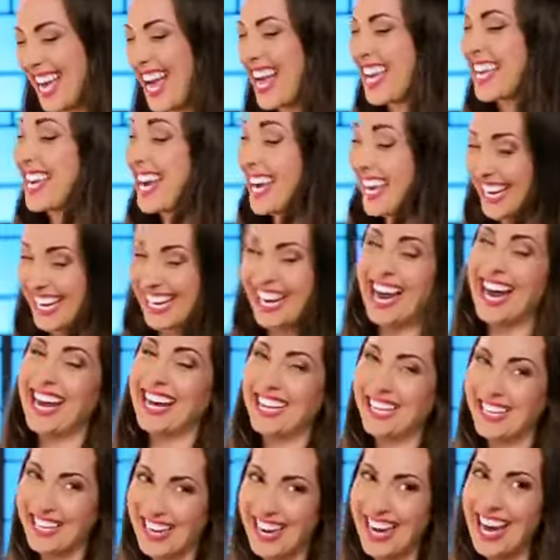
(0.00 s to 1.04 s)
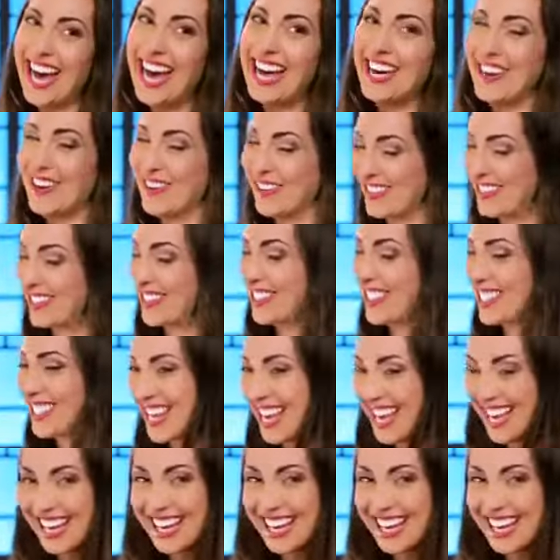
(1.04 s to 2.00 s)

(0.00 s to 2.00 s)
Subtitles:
I get it. I know what you're saying.